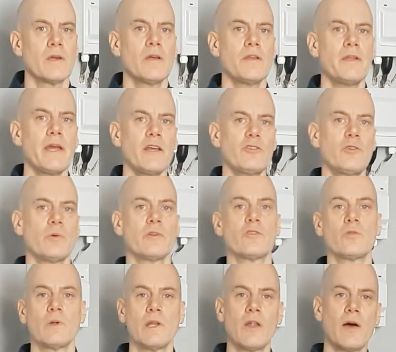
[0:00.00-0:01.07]
Next, you want
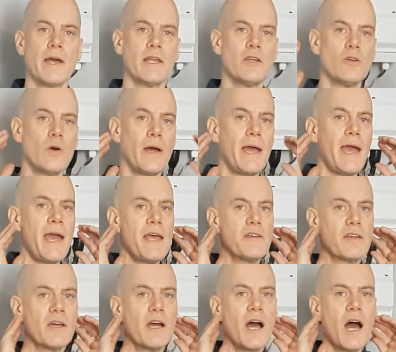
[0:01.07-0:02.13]
to align your
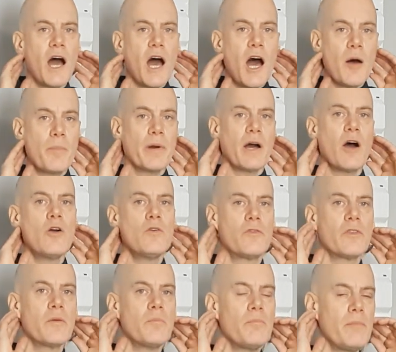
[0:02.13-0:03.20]
head up over
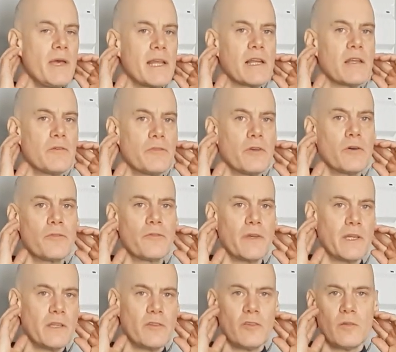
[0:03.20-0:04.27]
the middle of your
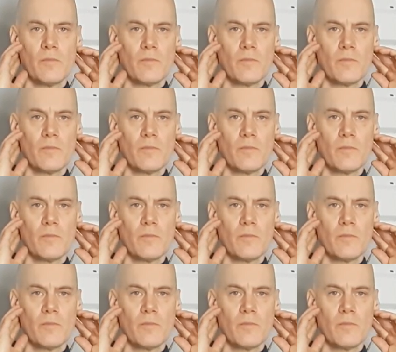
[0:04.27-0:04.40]
feet.